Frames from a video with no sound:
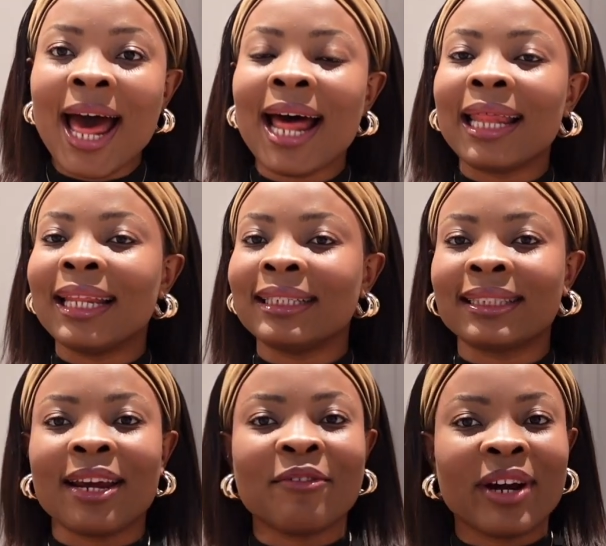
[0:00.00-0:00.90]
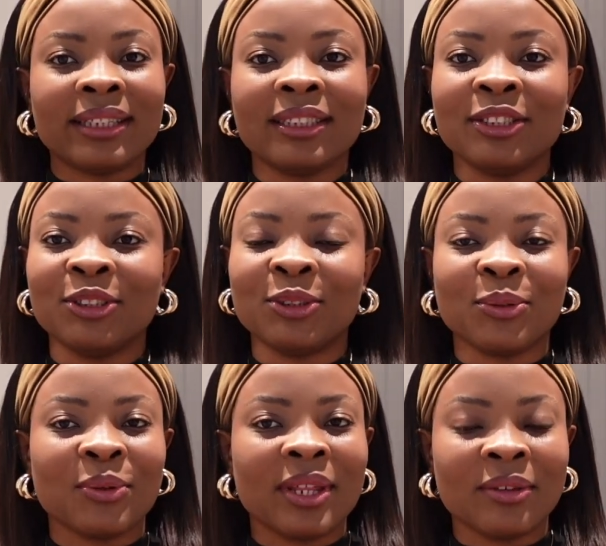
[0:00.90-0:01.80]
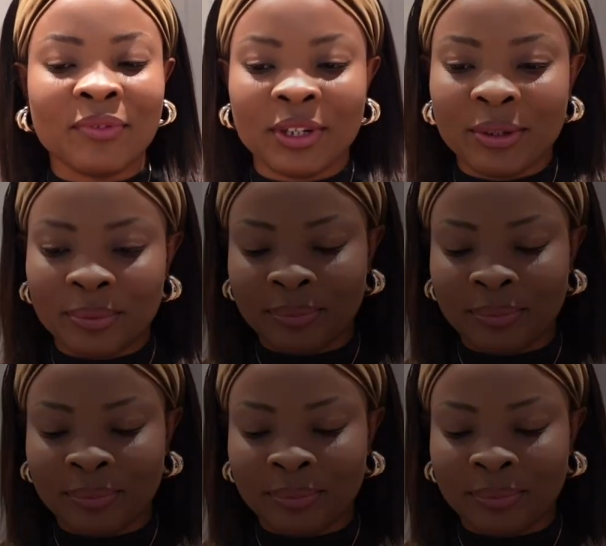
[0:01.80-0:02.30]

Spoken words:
And let's get right into the video.